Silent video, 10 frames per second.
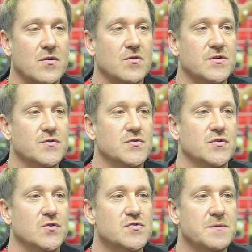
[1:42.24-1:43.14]
or
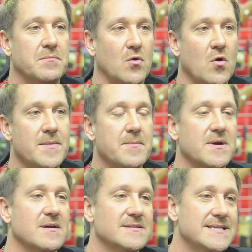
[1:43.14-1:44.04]
to, to lose
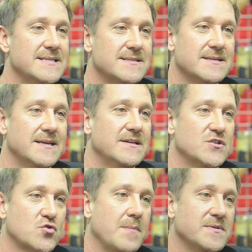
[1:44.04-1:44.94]
employment because these
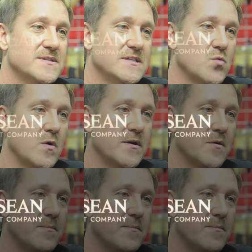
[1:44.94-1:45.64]
discrepancies were in their,